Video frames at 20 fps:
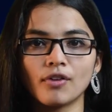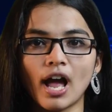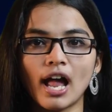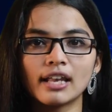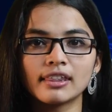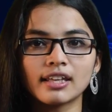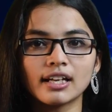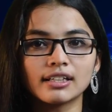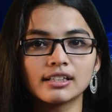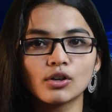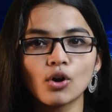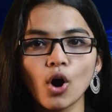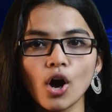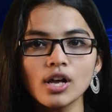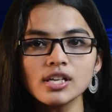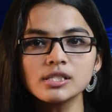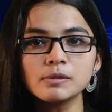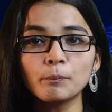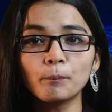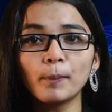and that
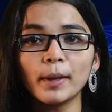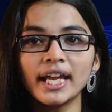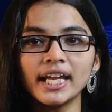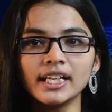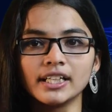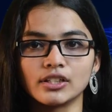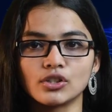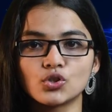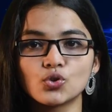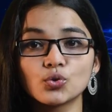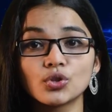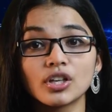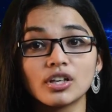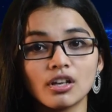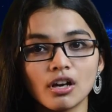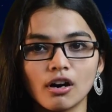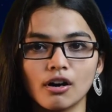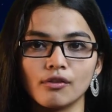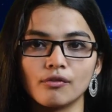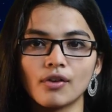cause pain to the
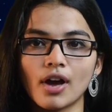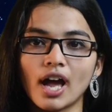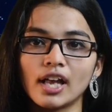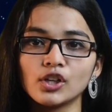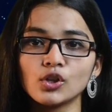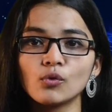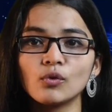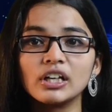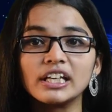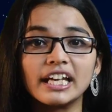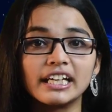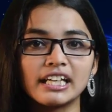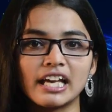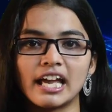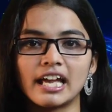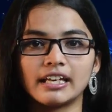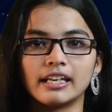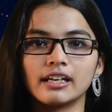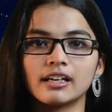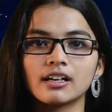nerve and you will get a
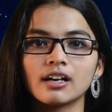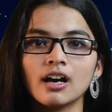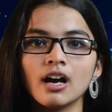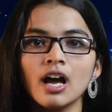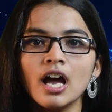headache.